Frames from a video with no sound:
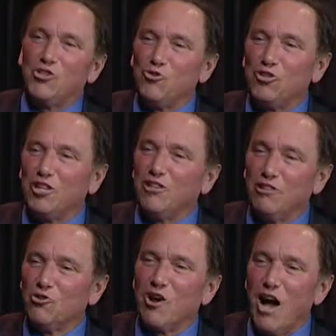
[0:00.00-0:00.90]
is usually the
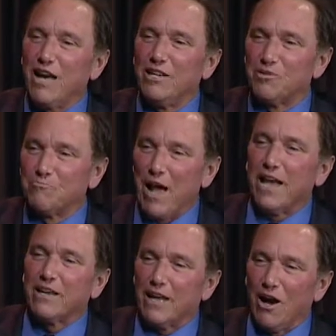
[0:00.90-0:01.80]
little guy at his
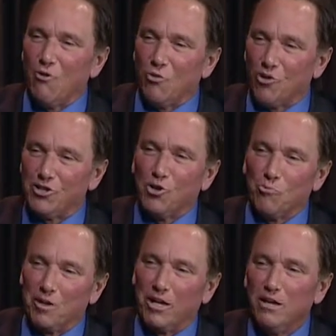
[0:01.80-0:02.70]
bank account where he's
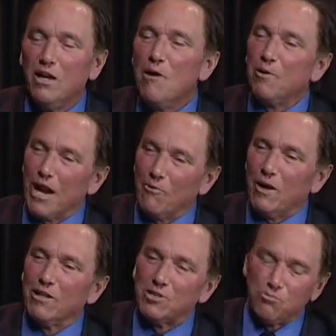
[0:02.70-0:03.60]
hoping to. Yeah. But
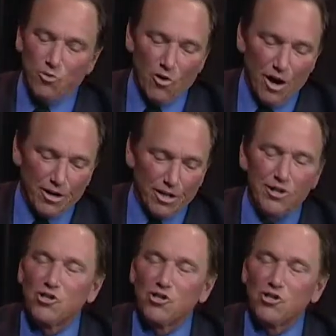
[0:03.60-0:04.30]
anyway, let's move on. the